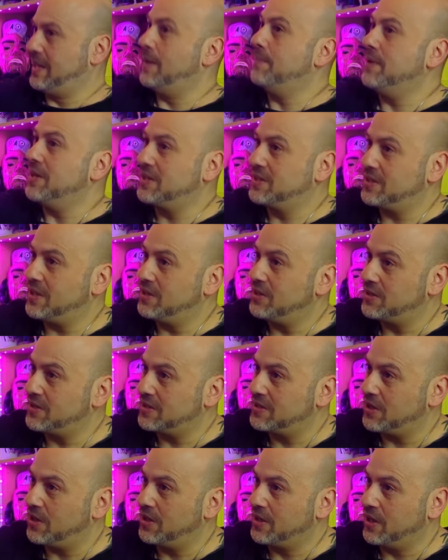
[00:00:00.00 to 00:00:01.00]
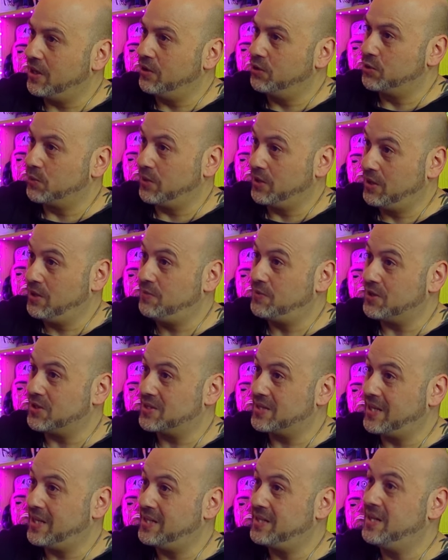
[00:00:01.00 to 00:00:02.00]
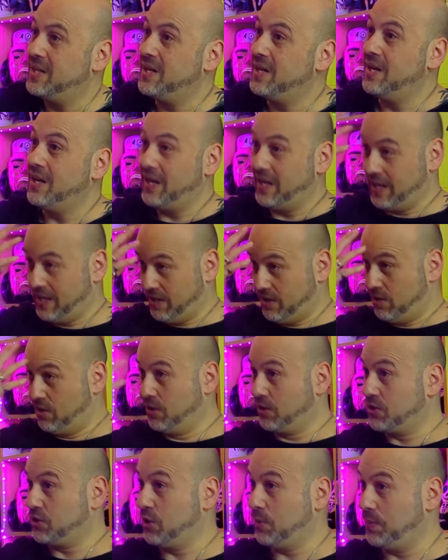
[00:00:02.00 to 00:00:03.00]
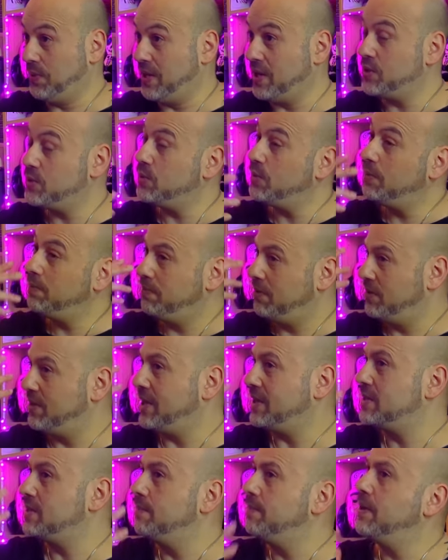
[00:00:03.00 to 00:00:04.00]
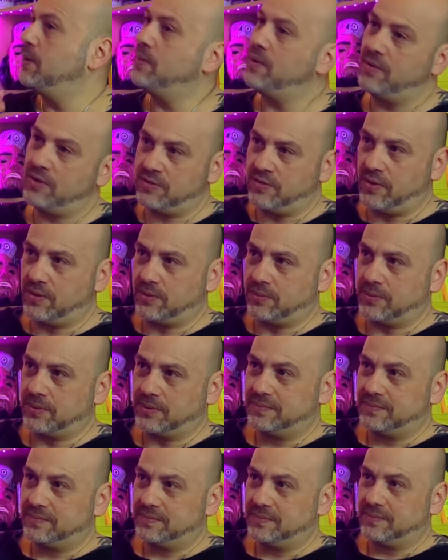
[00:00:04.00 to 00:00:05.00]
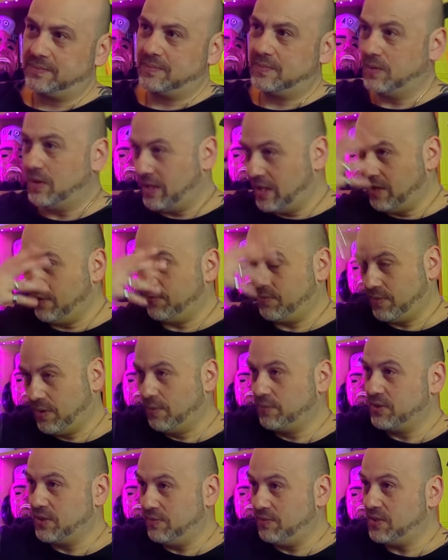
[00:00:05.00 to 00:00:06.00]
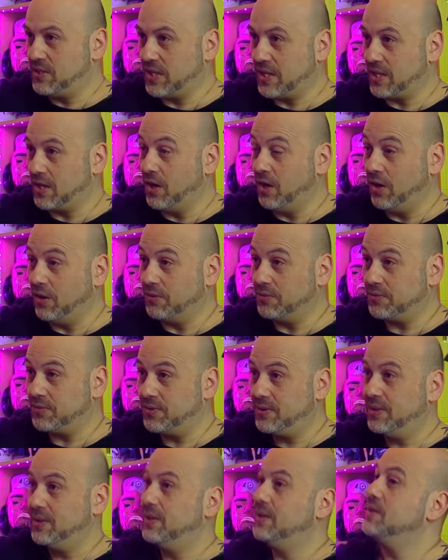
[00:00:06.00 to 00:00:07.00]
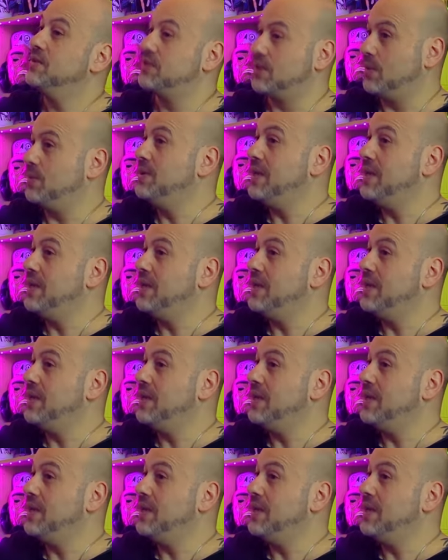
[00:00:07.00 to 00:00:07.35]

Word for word: that makes sense tying it onto what you've just said. It looks supernatural, but that's the bit where he's vulnerable. Yeah. If obviously if you take it off. Yeah. So